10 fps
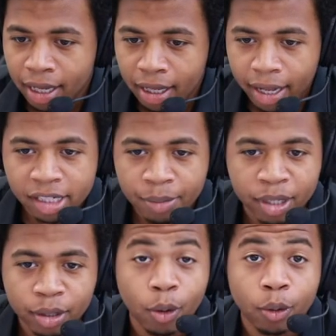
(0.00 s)
and
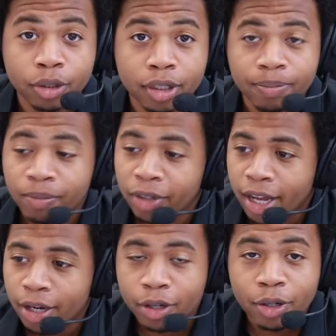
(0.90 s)
submit the hold.
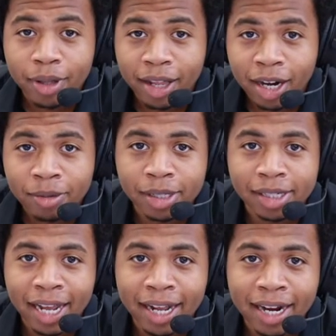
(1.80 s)
And you can do that up to
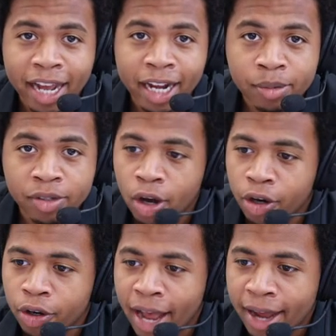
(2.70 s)
10 items
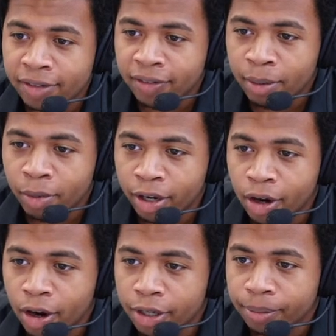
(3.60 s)
on your active library
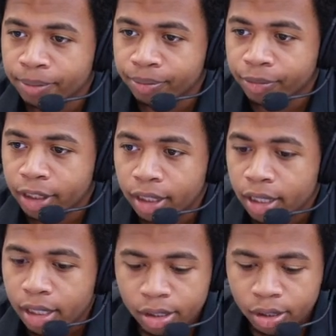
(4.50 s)
card.
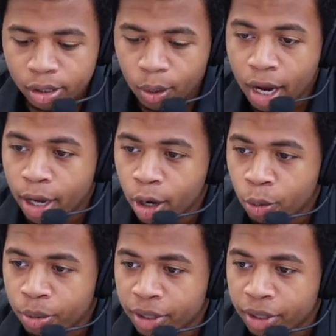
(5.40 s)
So I hope